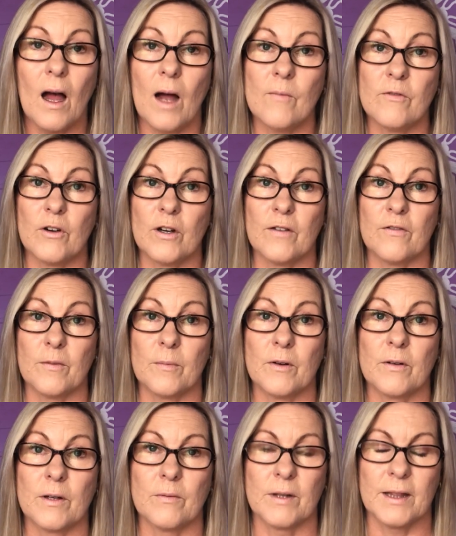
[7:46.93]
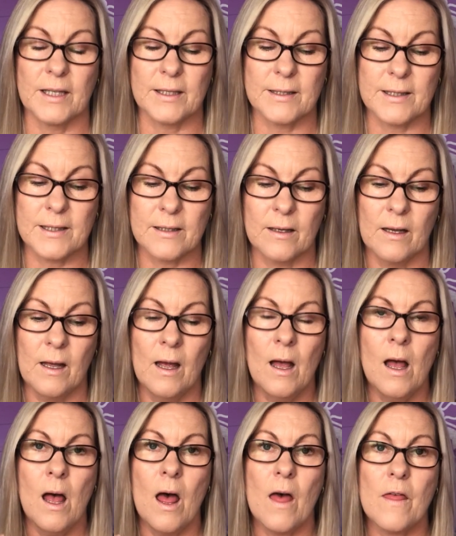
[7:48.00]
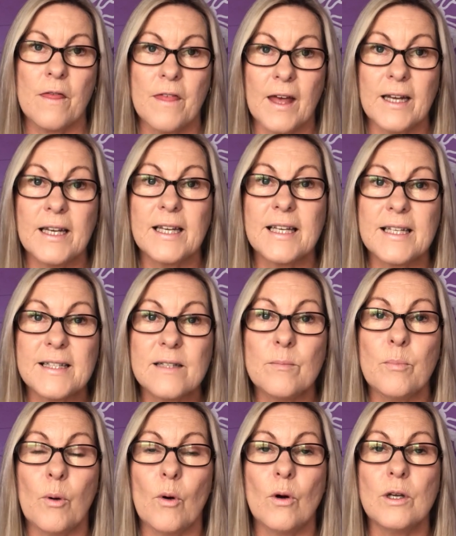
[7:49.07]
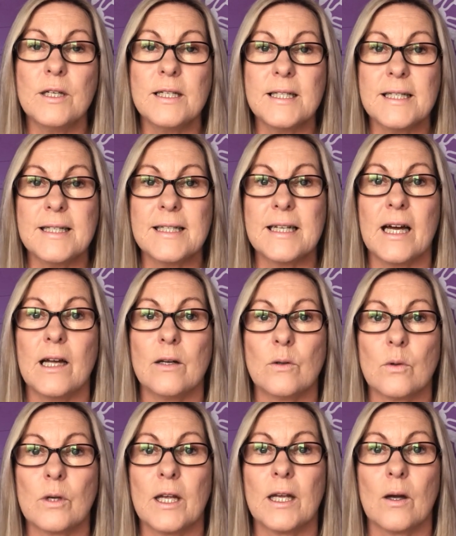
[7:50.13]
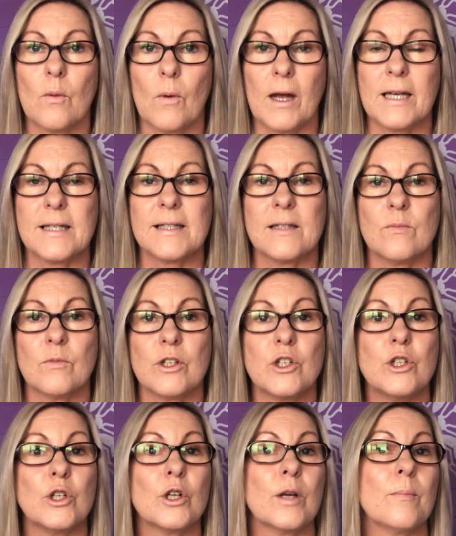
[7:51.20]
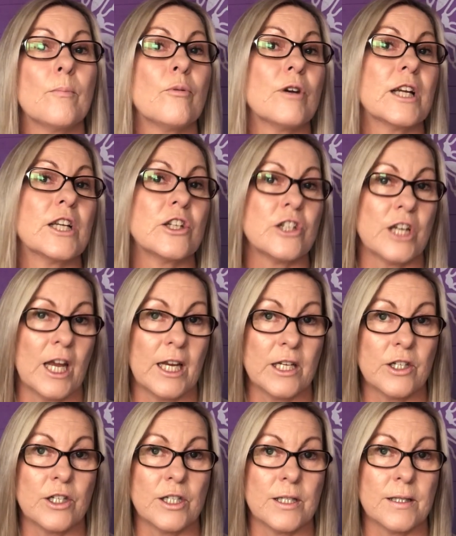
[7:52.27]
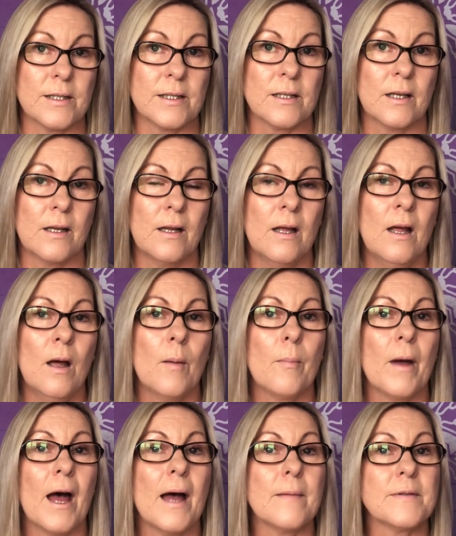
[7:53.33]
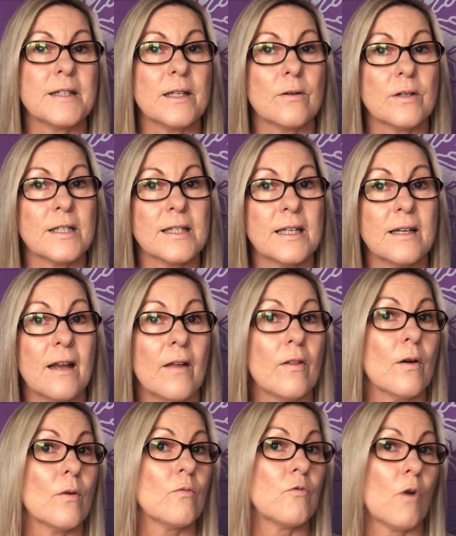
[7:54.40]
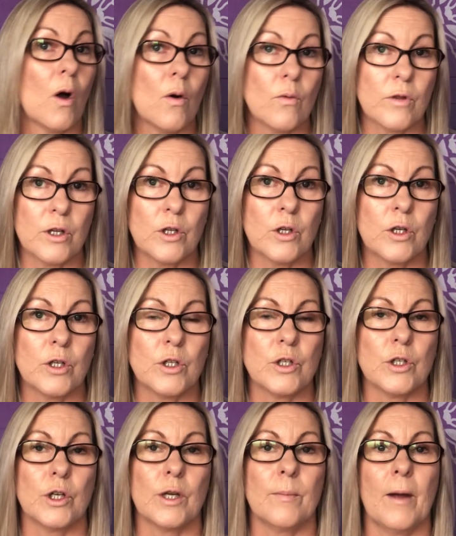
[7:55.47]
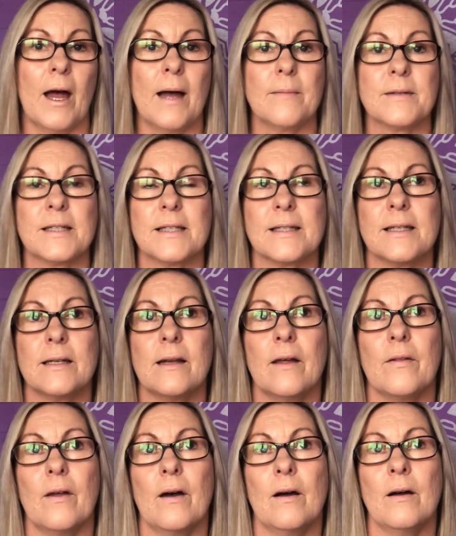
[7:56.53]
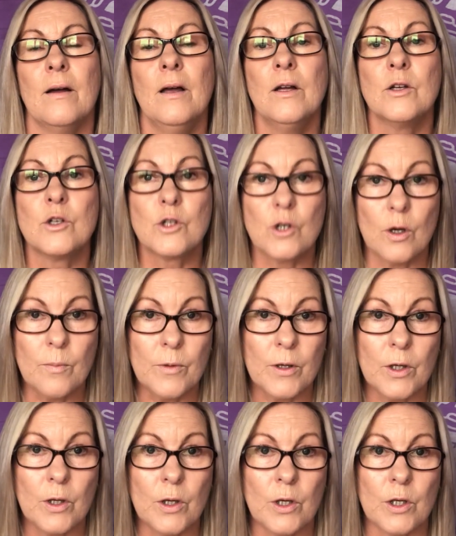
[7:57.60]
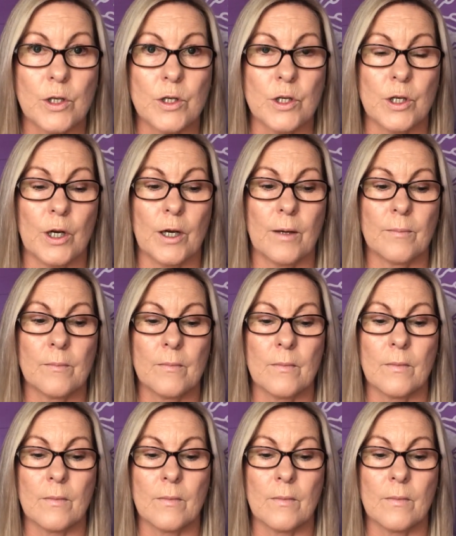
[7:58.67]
I'm very familiar with this, then it is important to start looking at ways in which you can bring changes. Perhaps there is another role that you can do. Perhaps there's another job that you can do.